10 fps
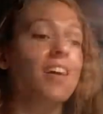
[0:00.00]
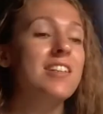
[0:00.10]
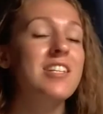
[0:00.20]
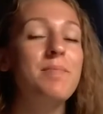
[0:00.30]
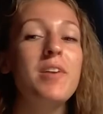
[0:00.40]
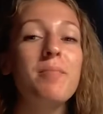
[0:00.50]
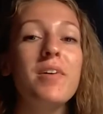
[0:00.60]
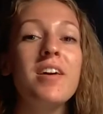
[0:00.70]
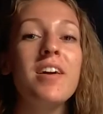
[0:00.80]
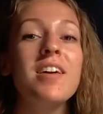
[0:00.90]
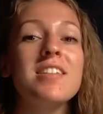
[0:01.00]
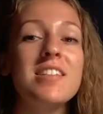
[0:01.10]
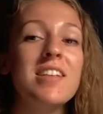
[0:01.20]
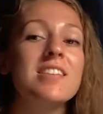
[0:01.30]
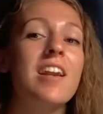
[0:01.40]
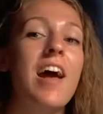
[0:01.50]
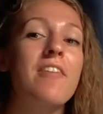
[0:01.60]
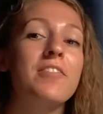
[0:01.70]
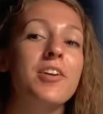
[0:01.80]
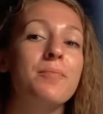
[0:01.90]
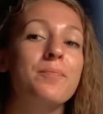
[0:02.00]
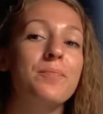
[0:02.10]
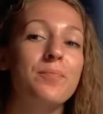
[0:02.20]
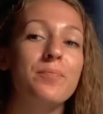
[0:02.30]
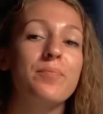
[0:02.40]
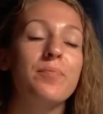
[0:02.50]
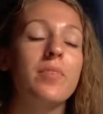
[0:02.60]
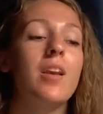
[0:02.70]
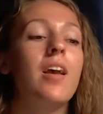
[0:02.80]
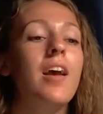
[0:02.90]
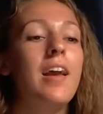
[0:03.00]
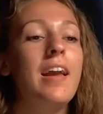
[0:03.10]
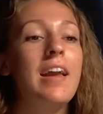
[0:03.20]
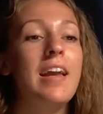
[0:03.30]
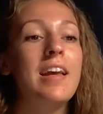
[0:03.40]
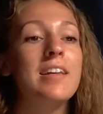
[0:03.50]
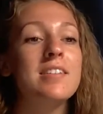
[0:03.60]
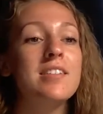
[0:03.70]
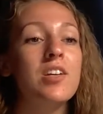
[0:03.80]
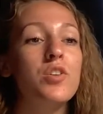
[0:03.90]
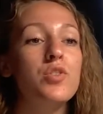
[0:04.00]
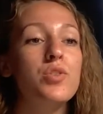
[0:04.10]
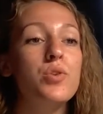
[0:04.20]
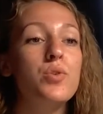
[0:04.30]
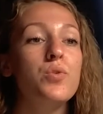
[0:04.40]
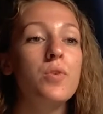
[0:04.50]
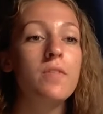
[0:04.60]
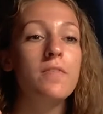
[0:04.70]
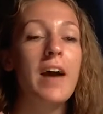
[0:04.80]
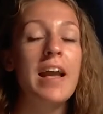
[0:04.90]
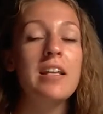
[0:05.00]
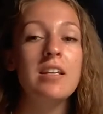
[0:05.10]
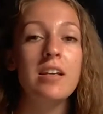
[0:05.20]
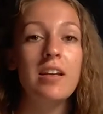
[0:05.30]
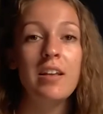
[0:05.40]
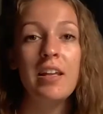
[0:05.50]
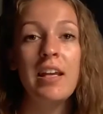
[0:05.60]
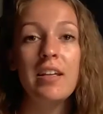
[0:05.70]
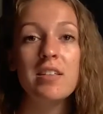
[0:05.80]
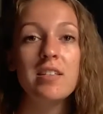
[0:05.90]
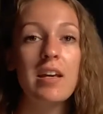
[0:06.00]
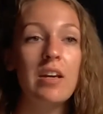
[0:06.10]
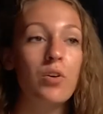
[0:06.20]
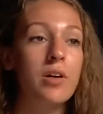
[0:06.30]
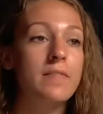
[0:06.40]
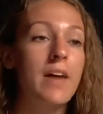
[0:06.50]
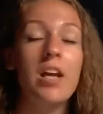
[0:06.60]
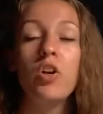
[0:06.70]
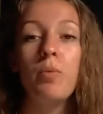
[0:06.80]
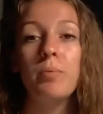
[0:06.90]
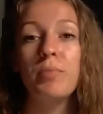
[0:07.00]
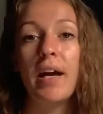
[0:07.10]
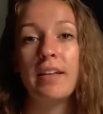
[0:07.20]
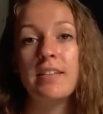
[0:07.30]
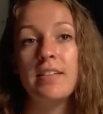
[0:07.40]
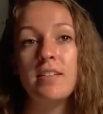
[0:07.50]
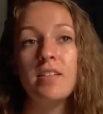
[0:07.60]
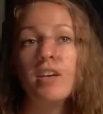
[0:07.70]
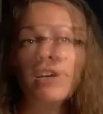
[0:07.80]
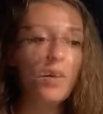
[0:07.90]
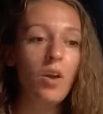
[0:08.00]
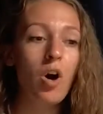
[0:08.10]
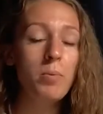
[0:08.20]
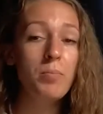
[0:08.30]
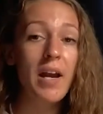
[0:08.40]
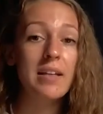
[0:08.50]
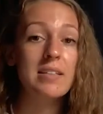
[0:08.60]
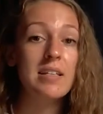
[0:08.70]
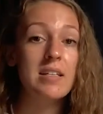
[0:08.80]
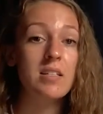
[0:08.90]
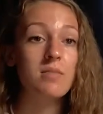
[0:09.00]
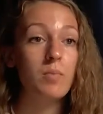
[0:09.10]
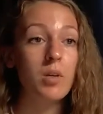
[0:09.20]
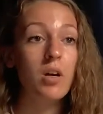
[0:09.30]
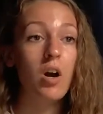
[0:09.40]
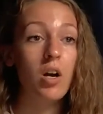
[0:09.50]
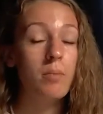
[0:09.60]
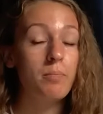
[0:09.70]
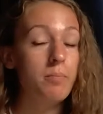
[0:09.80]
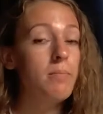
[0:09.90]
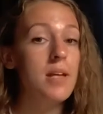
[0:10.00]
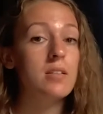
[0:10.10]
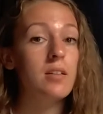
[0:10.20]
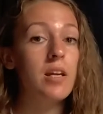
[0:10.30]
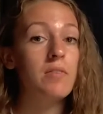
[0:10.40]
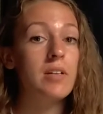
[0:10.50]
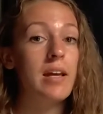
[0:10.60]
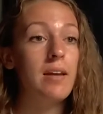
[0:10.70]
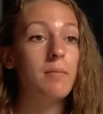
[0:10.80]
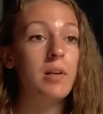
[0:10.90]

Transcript: Tip number 6 that I have for you is to find clinics or find open practices. Open practices are basically every day.